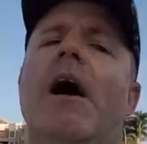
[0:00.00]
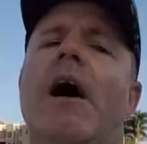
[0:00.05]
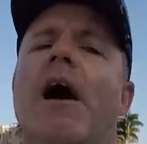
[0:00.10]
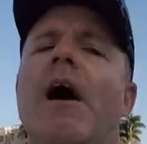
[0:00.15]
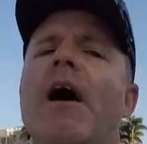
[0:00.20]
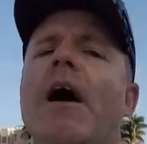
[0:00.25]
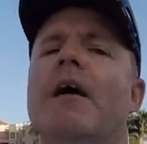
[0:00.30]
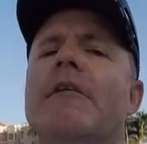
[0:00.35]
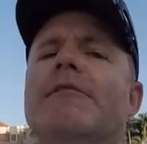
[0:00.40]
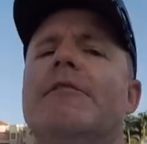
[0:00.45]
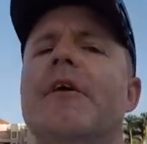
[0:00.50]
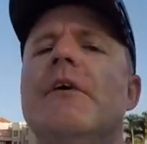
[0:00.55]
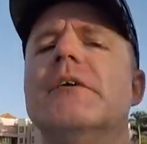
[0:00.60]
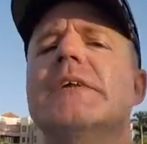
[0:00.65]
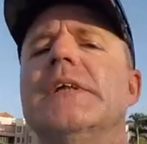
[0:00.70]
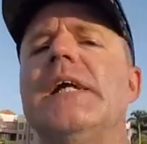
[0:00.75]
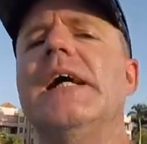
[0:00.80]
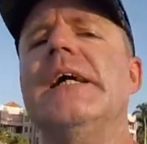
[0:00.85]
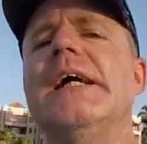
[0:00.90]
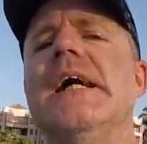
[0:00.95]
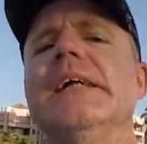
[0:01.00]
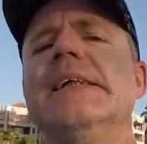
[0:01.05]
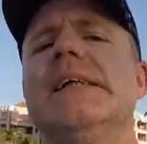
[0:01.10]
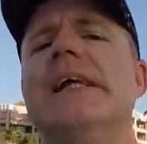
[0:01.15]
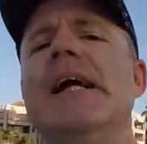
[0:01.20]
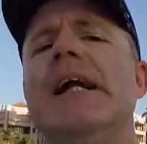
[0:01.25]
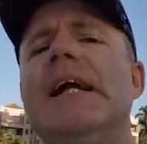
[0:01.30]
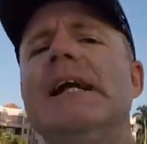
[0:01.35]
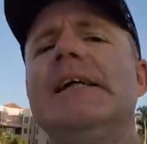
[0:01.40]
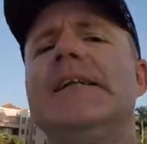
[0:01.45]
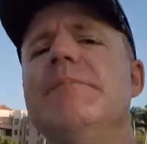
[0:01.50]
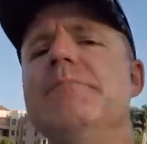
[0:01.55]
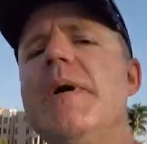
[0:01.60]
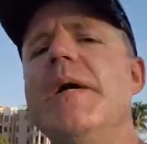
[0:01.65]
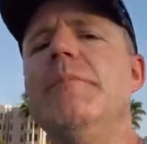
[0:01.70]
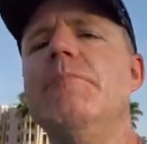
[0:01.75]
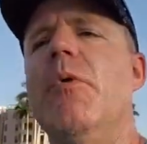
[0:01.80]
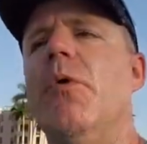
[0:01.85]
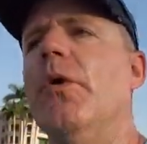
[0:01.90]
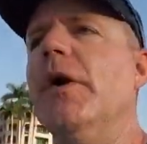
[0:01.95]
All right, folks, like I said, it's
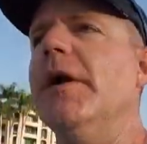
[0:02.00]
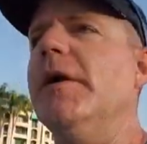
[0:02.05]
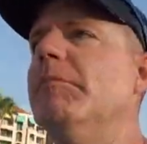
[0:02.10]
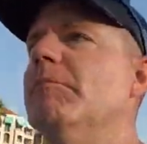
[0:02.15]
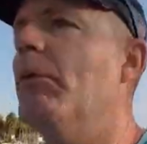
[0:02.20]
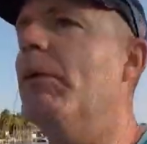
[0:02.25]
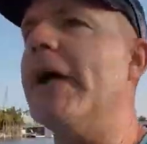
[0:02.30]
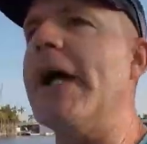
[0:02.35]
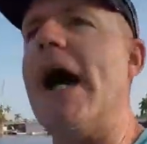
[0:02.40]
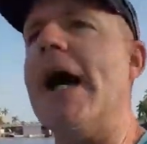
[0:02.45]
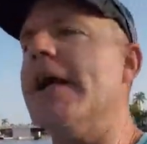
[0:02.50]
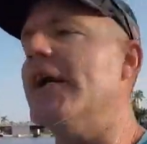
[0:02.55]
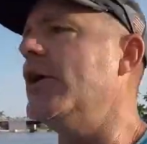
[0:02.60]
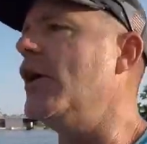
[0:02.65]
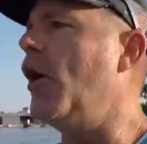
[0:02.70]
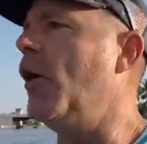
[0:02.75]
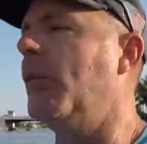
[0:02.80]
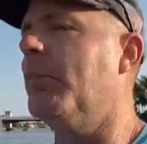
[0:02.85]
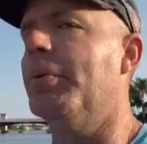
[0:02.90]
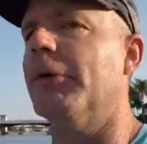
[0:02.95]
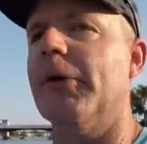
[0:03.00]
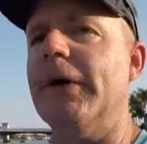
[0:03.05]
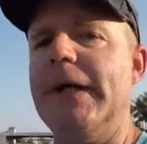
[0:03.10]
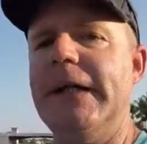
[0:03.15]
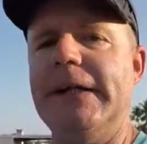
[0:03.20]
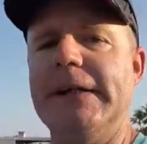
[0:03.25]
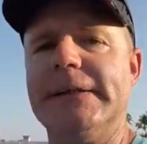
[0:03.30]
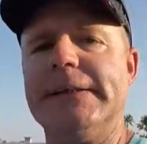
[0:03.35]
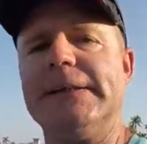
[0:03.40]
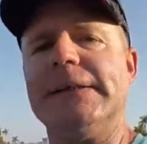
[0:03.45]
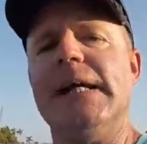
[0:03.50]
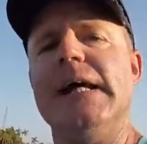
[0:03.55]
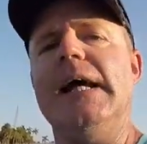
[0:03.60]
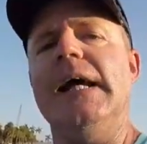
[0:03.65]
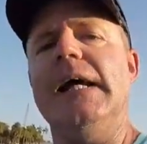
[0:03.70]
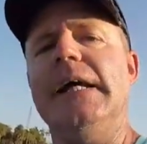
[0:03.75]
mid-morning. We got no breeze.